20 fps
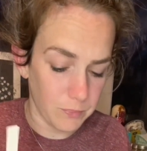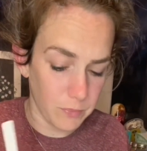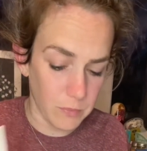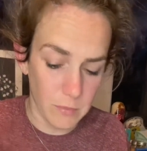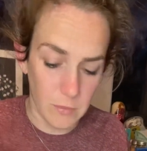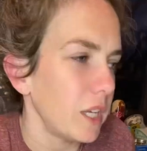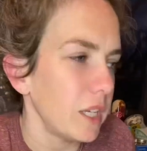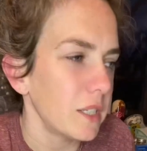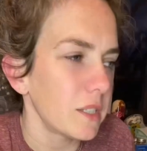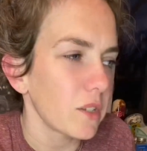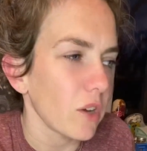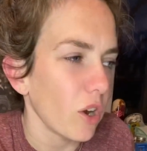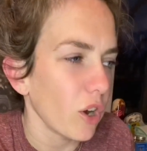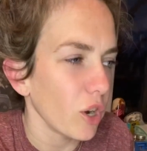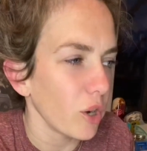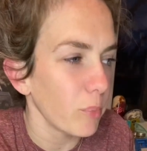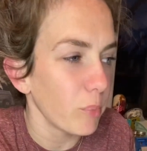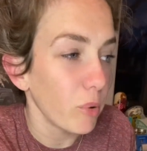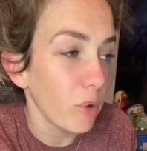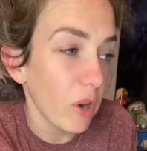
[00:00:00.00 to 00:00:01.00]
These
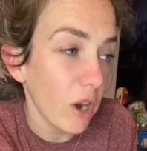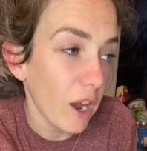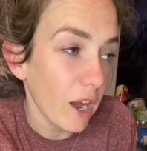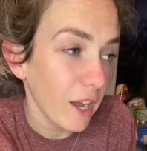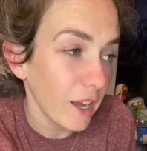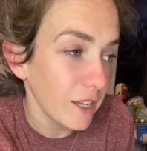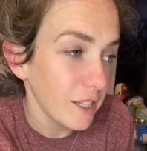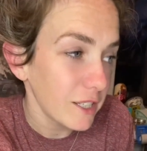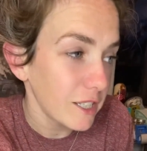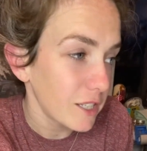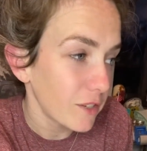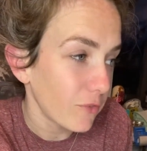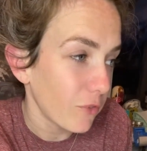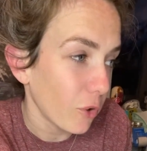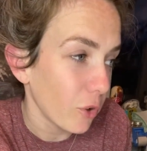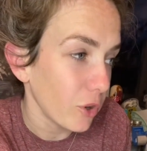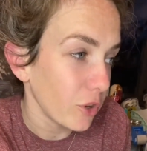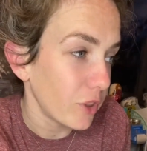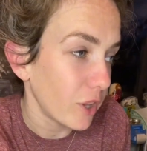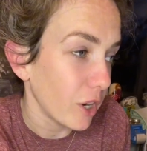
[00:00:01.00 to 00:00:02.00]
are prized
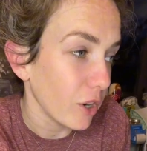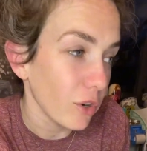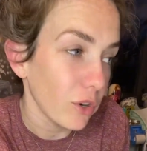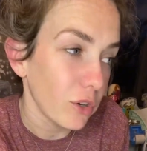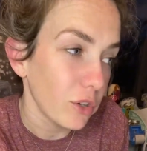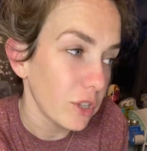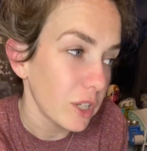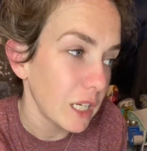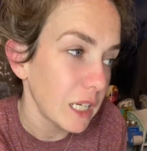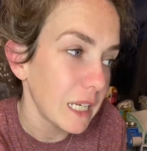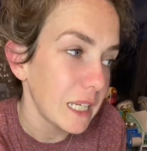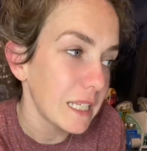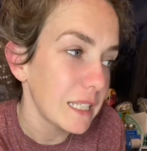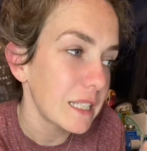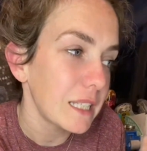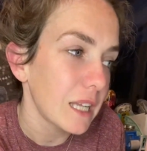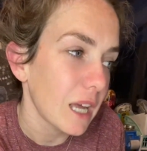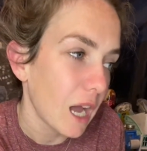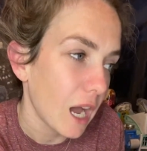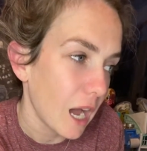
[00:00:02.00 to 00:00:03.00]
for their
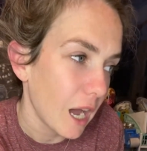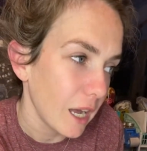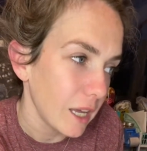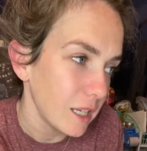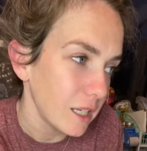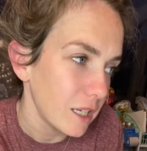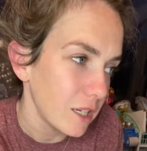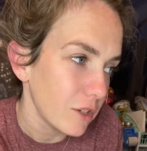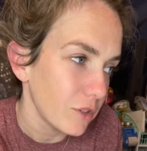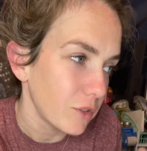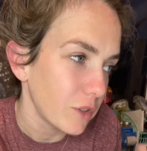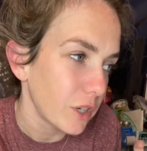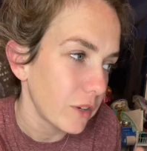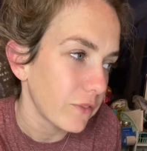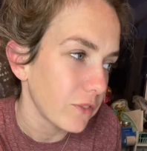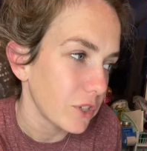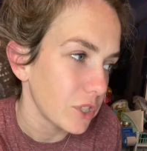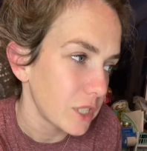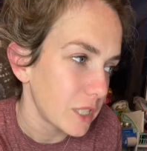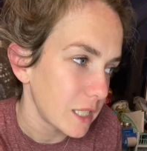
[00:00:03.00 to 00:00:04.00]
earliness, high yield,
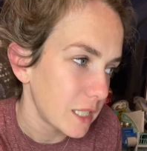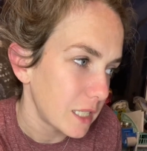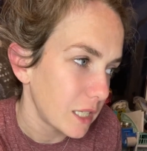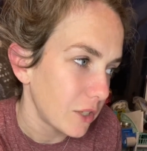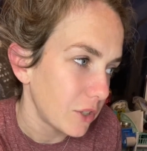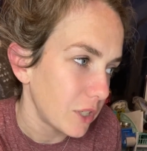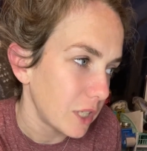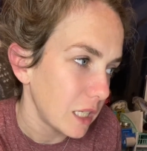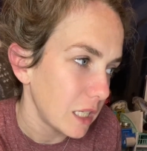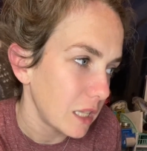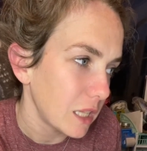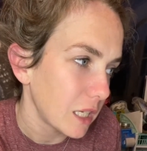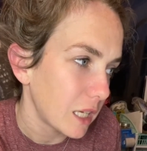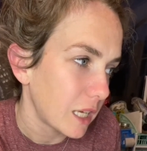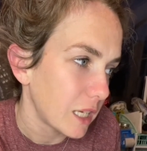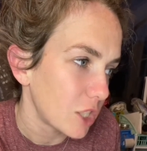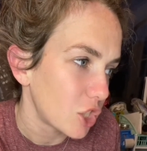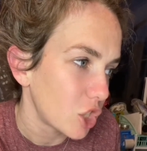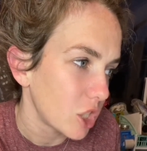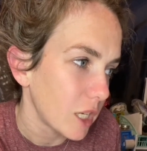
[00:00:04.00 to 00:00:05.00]
versatility in the
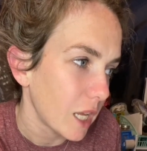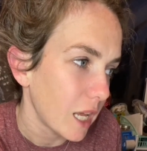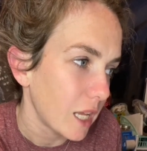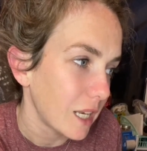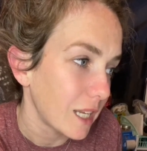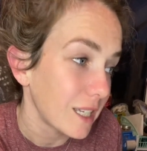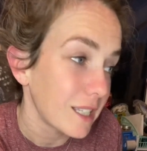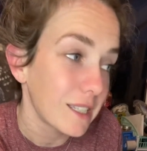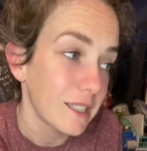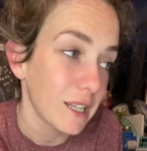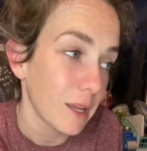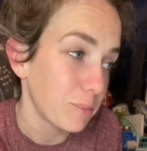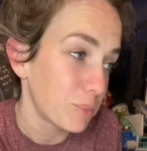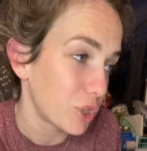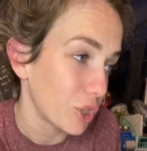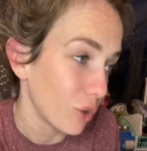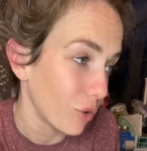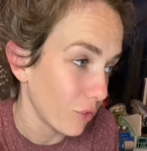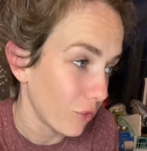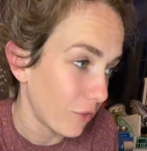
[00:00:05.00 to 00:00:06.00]
kitchen, and
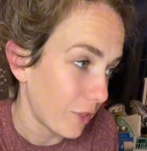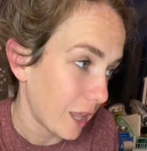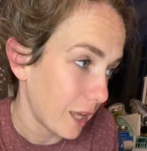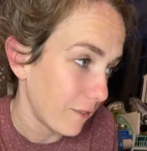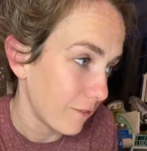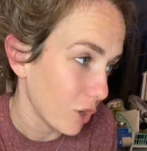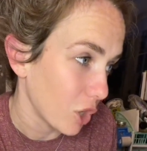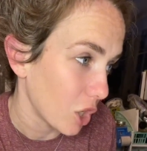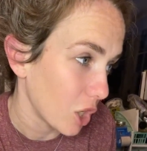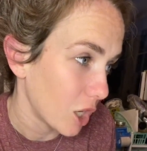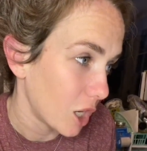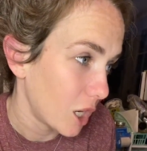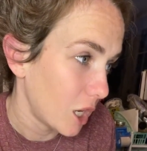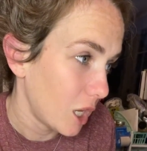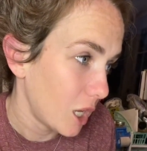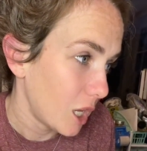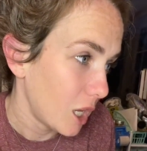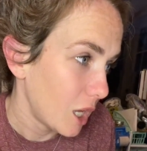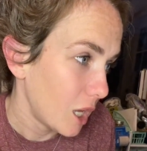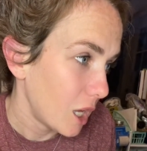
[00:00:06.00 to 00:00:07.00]
exceptional flavor.
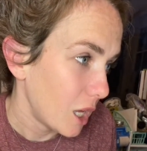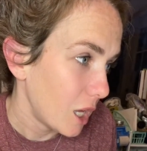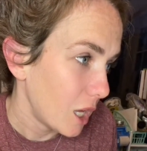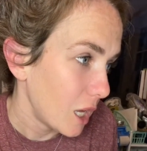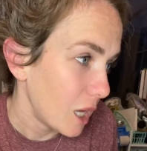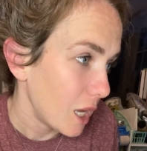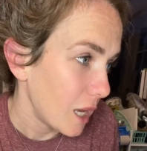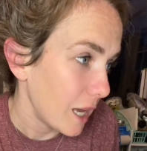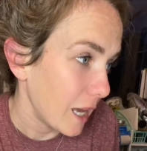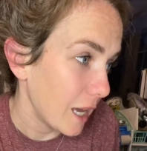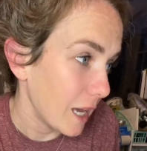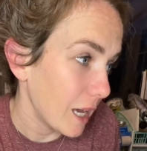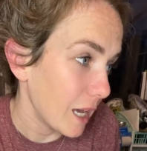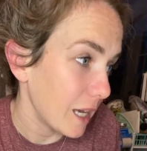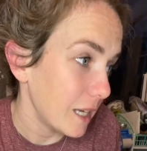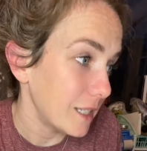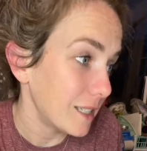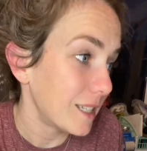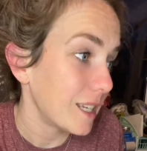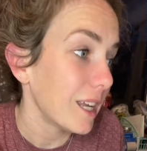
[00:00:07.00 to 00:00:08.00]

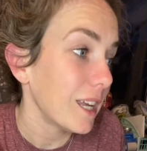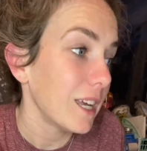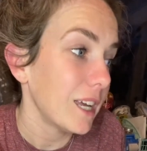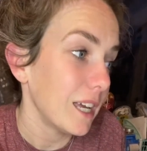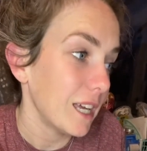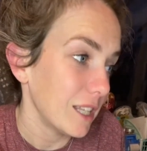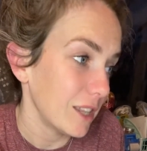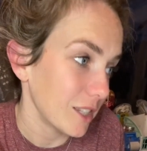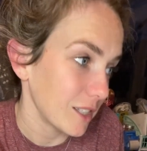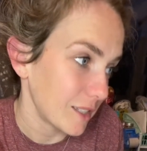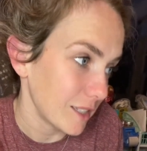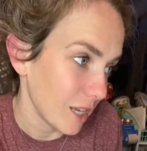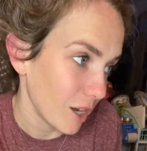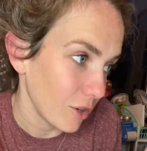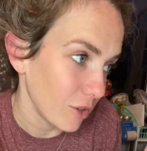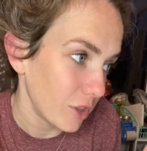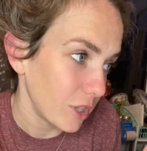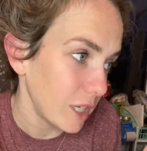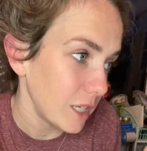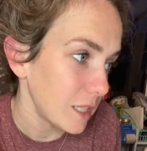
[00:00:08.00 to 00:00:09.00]
And in the
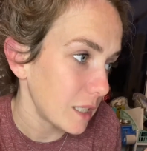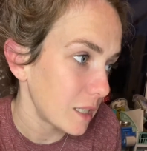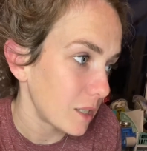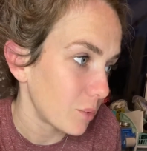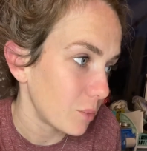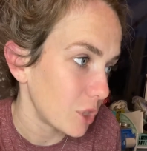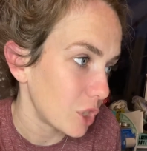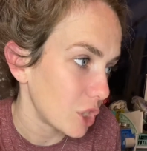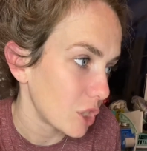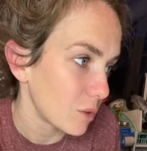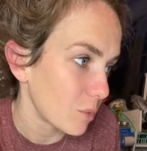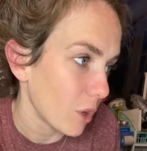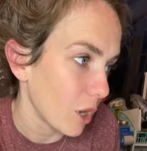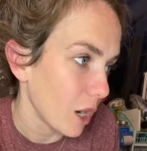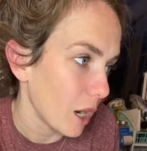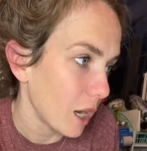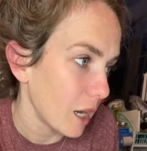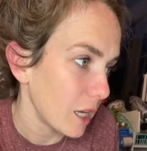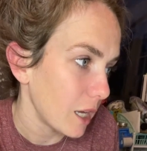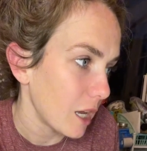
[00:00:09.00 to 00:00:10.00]
southeast, which is where
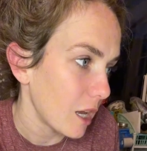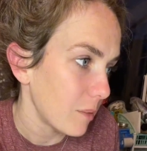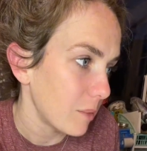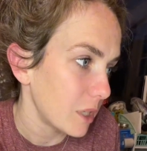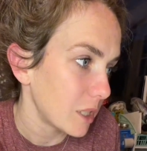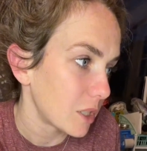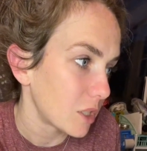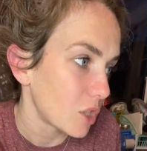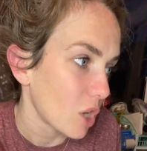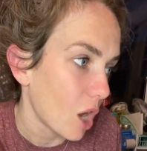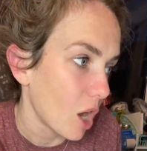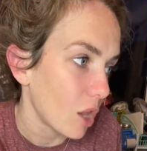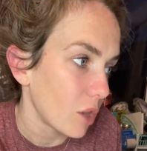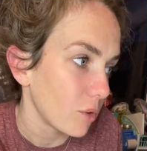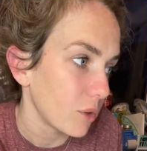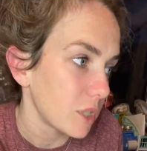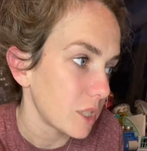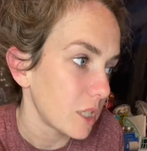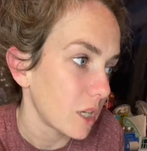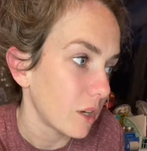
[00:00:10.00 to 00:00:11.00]
I am, it's
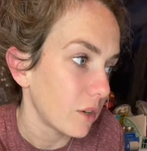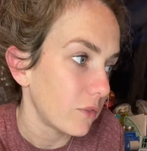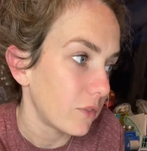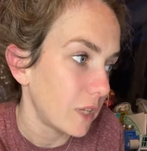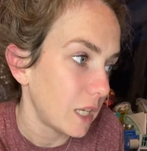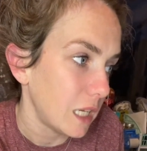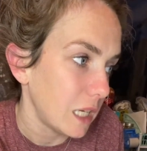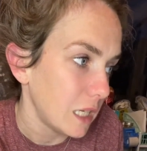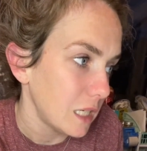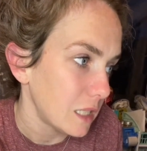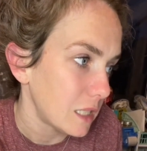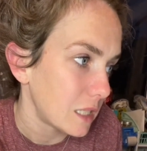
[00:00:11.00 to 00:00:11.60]
tolerant of heat,